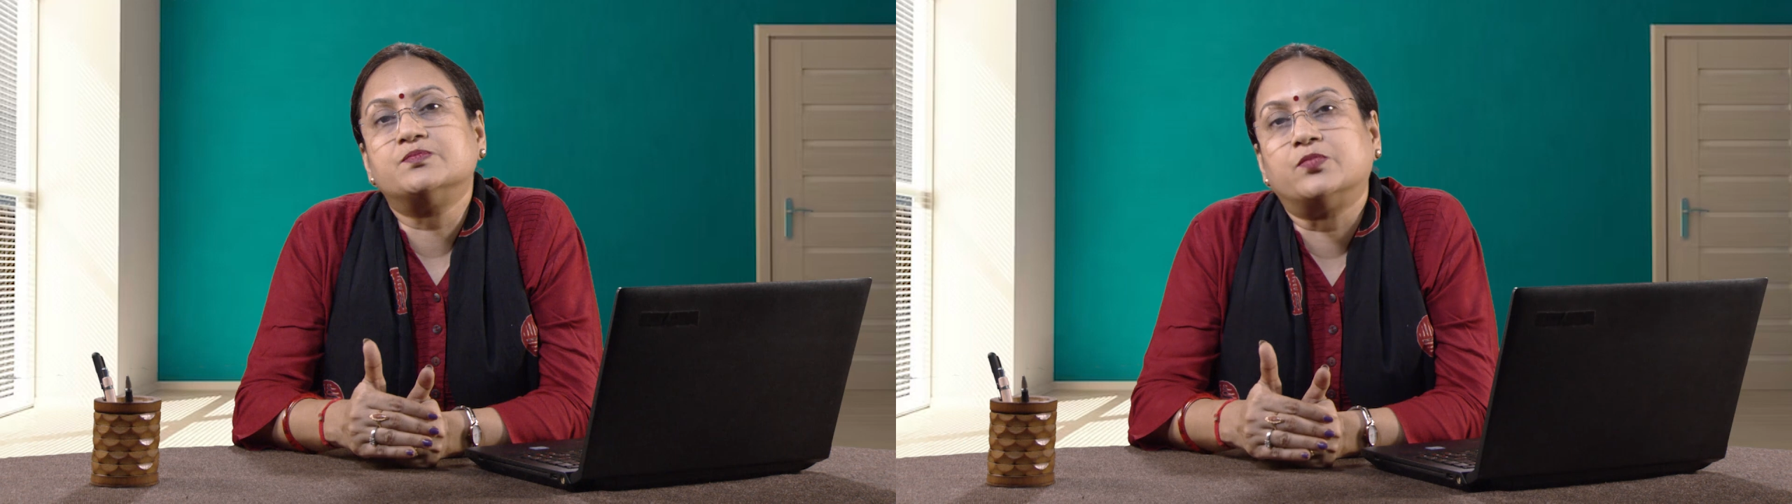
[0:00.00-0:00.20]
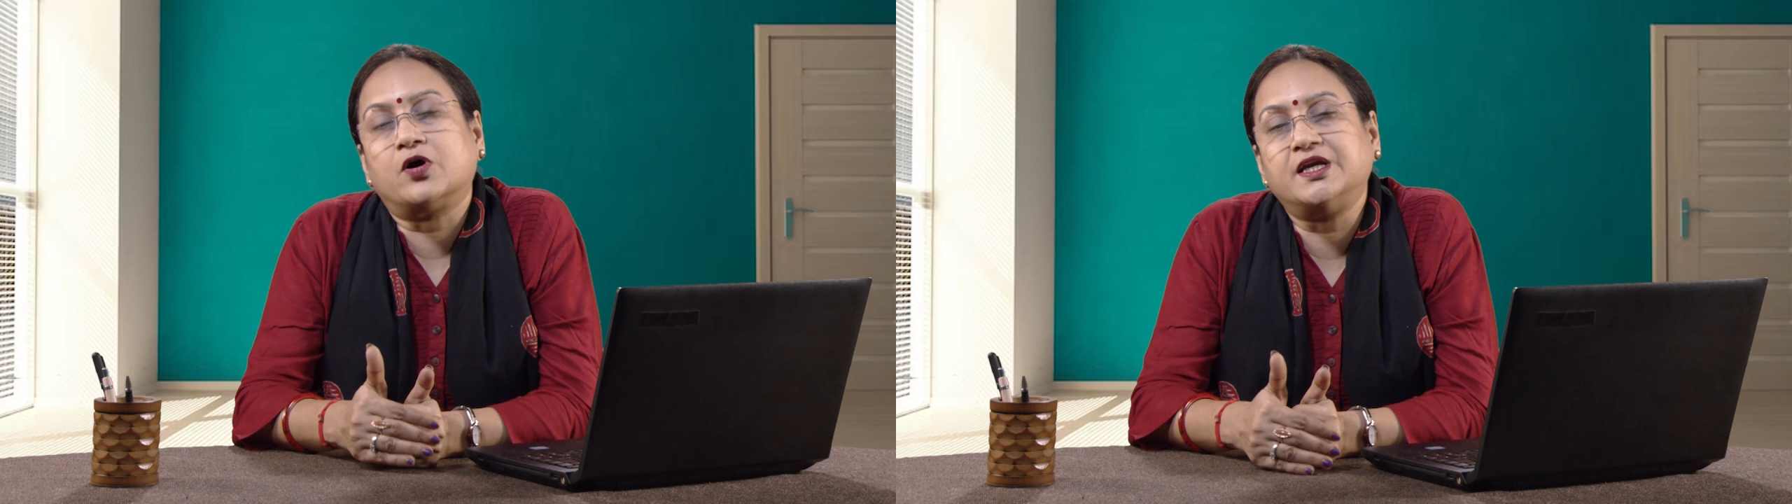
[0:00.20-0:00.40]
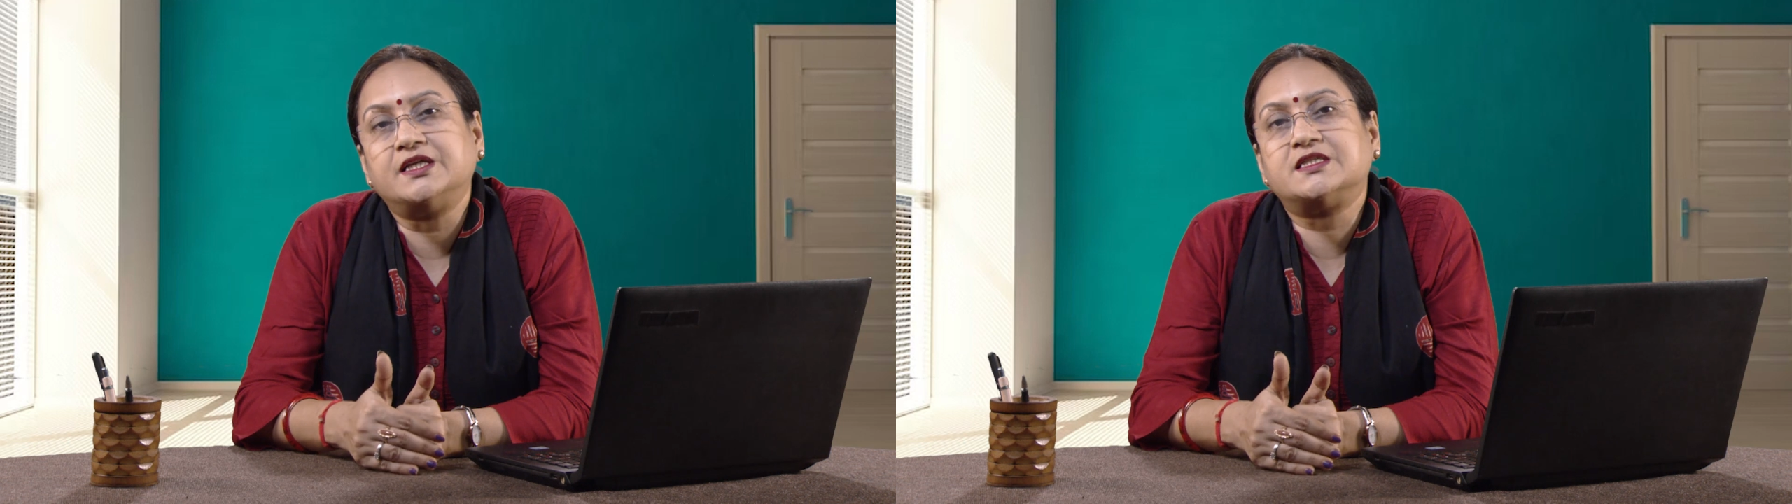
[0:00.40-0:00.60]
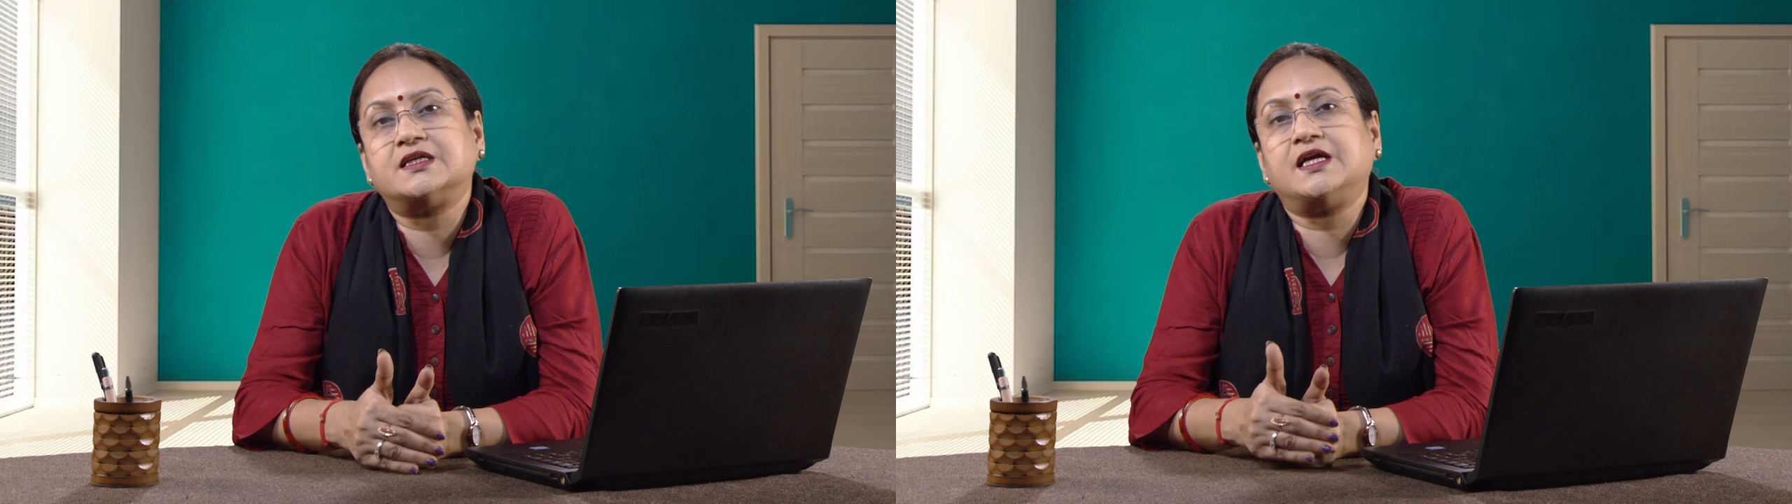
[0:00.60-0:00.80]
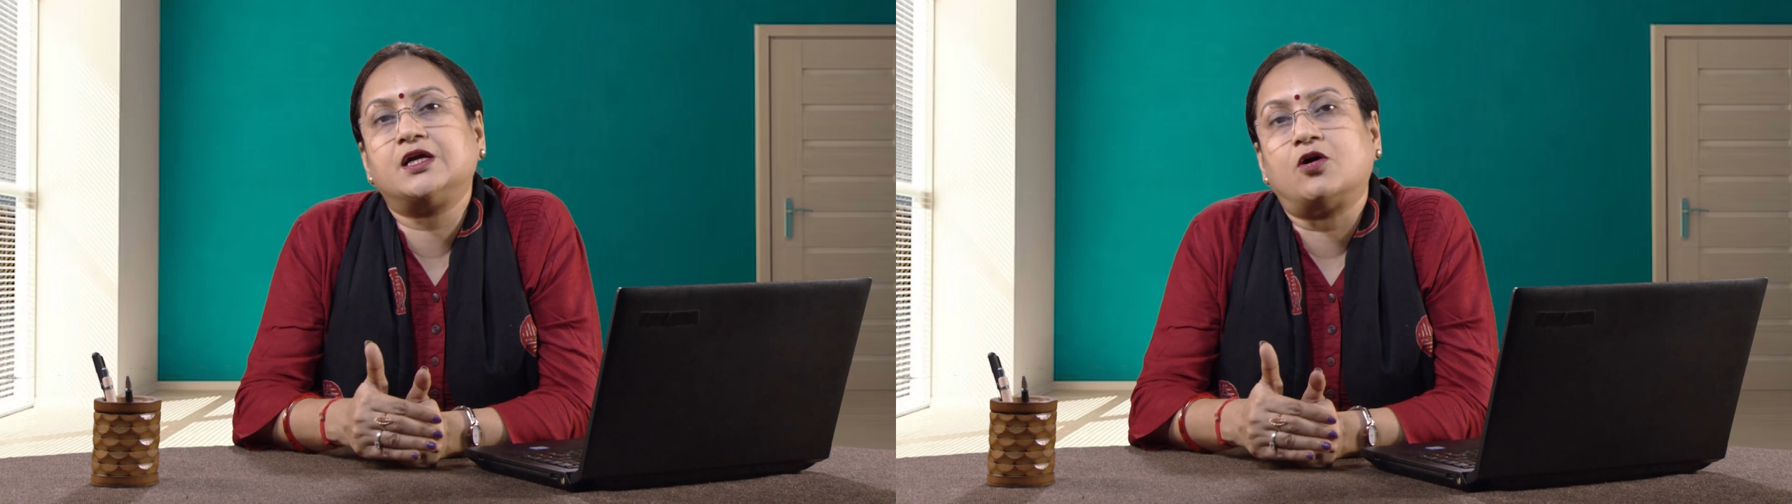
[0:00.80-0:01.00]

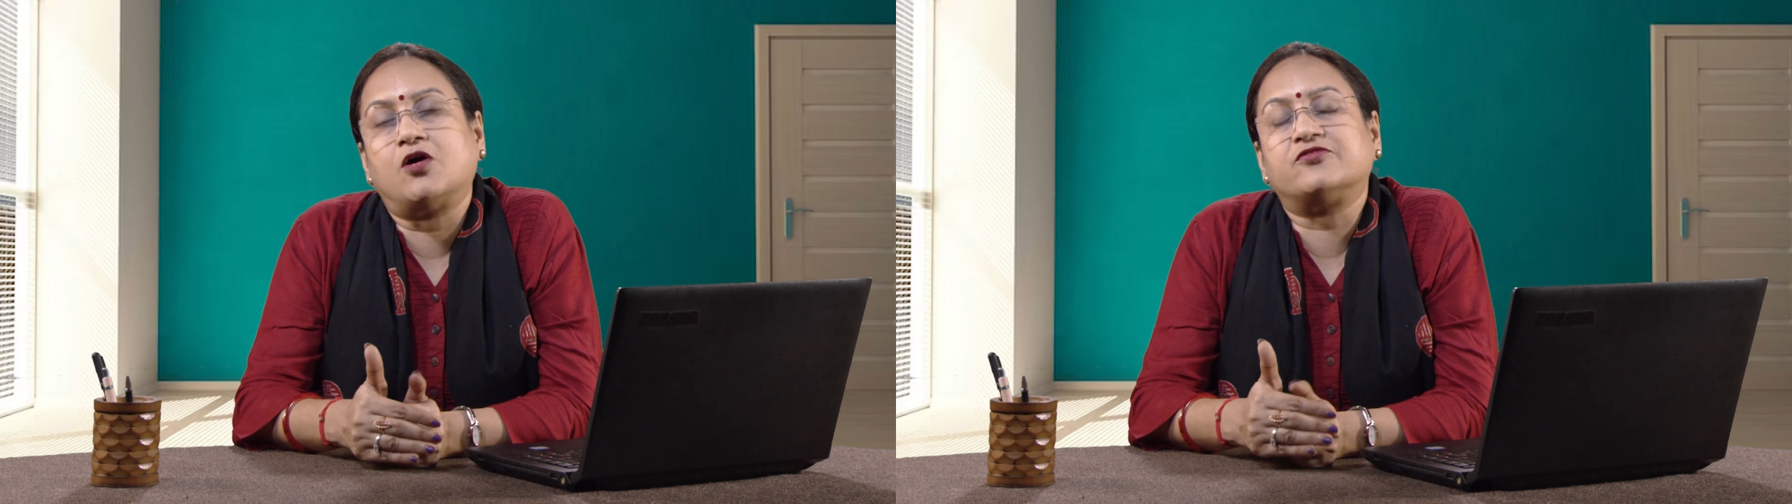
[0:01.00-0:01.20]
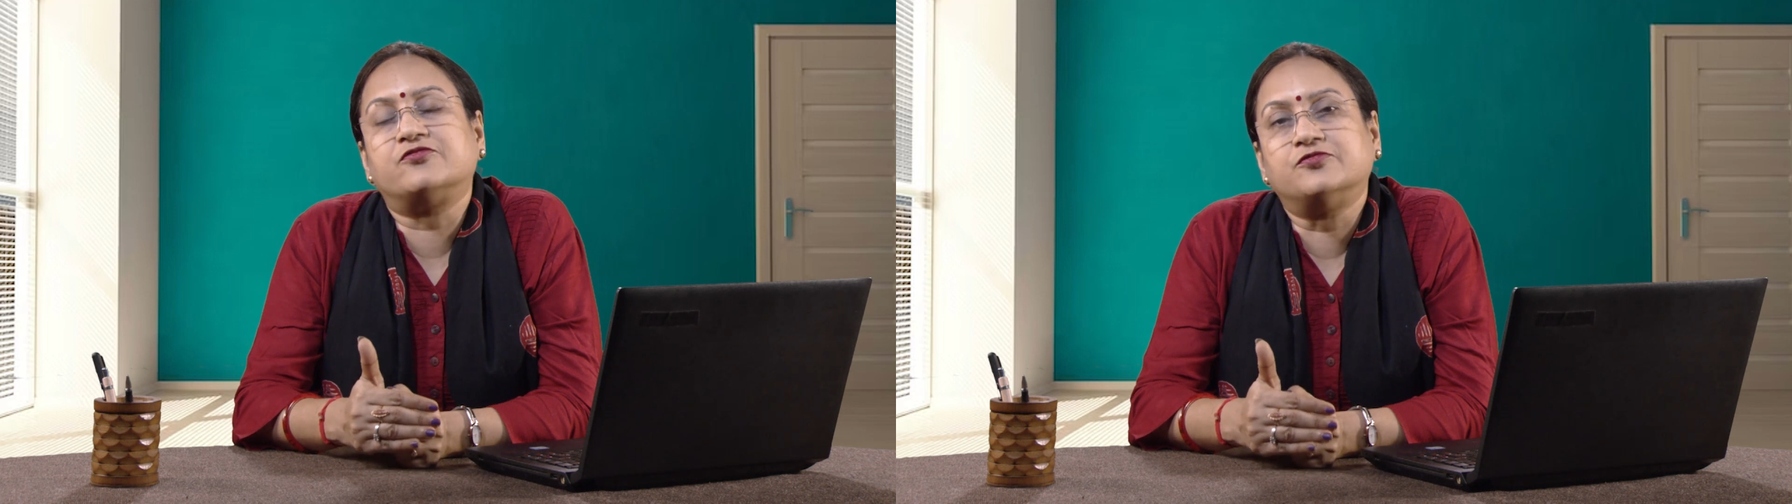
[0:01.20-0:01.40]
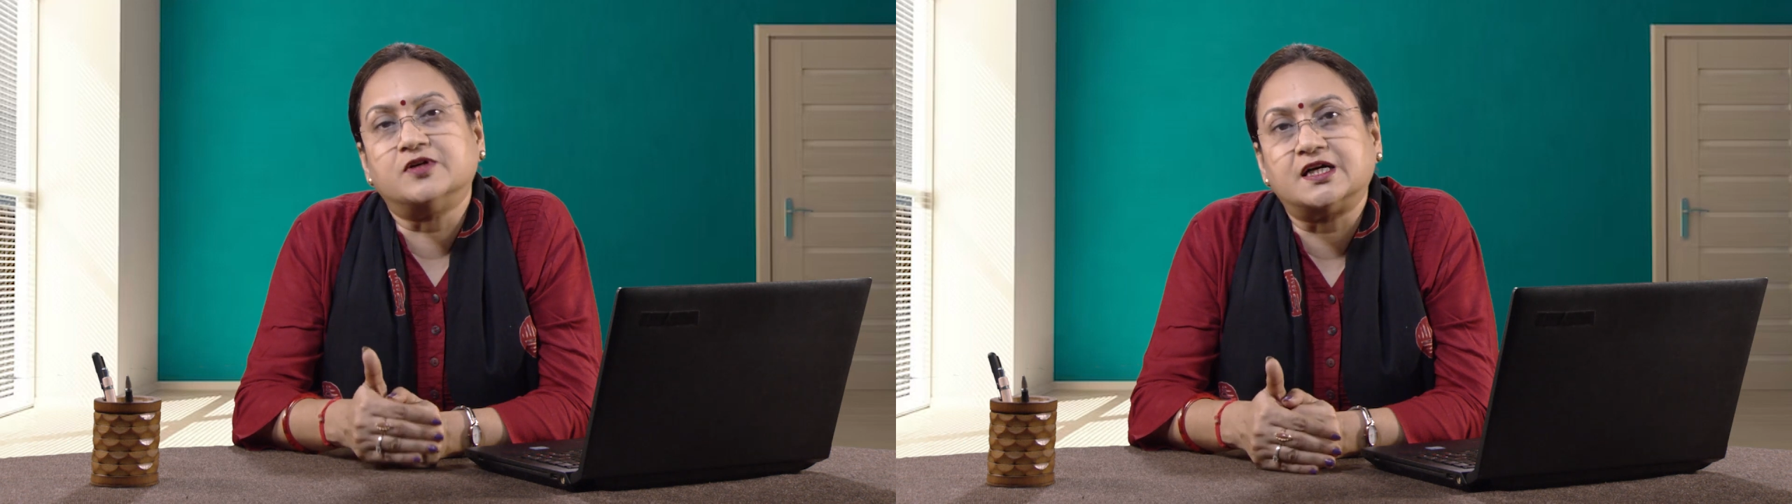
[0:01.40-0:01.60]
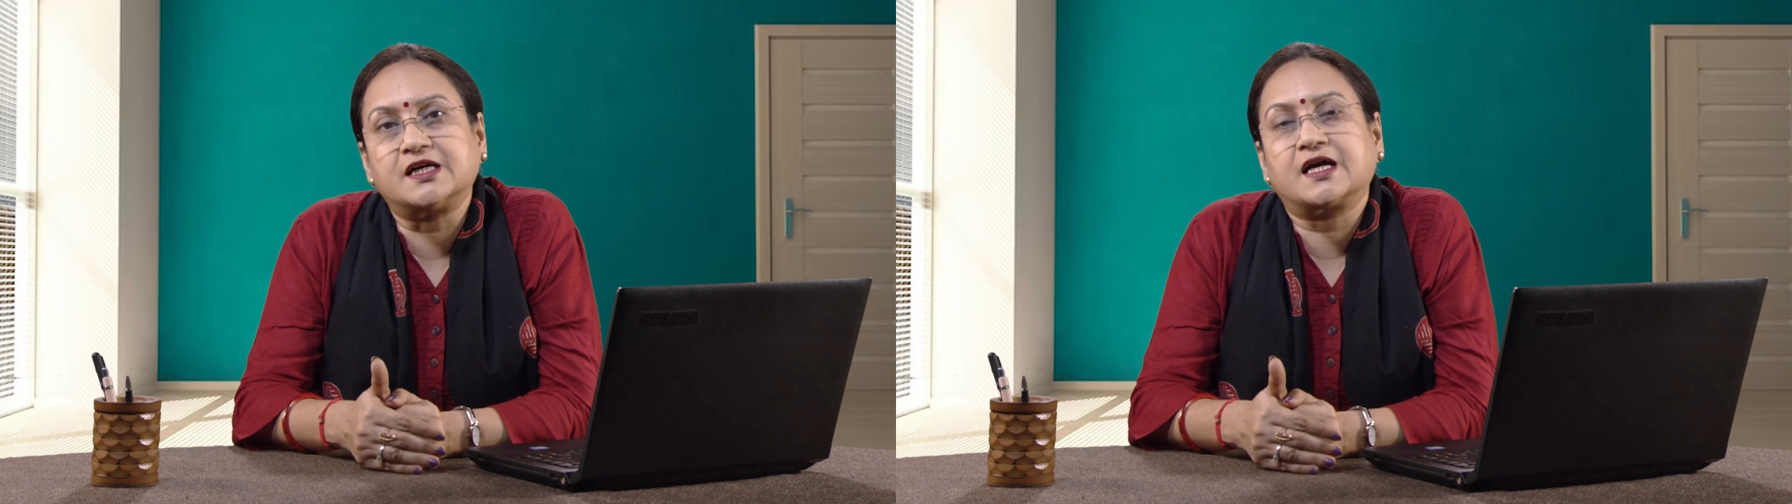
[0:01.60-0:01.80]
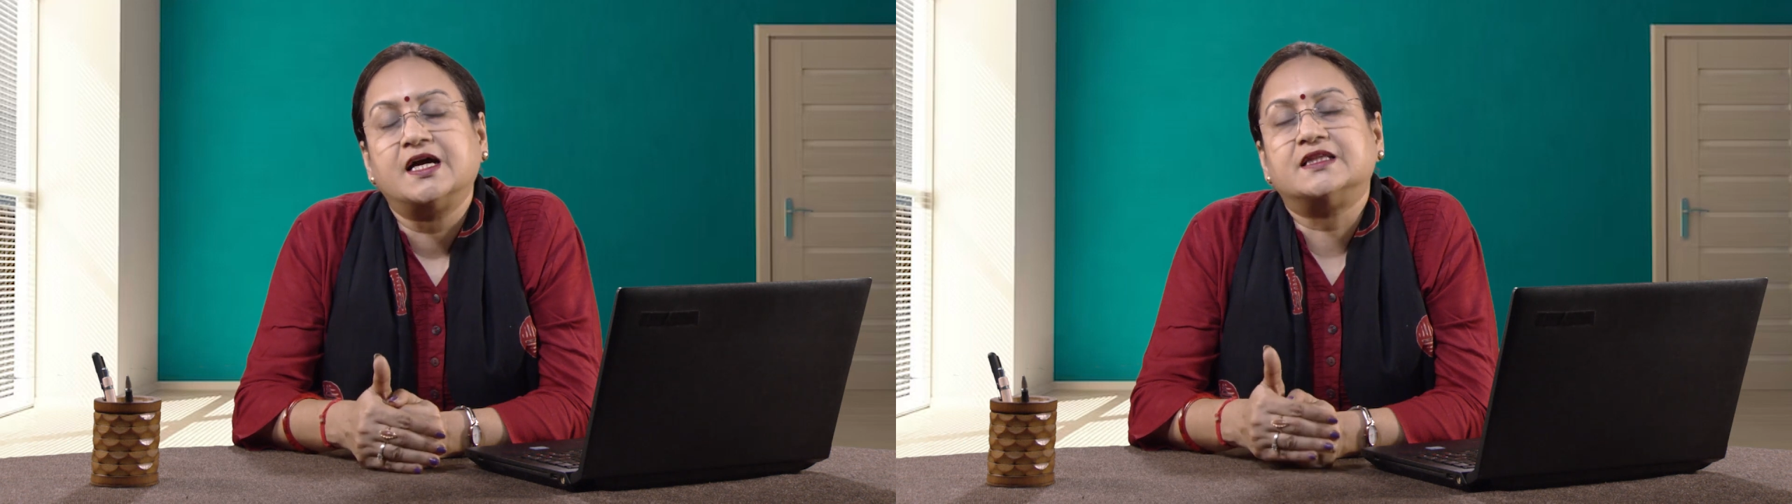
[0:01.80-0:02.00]
monitoring of work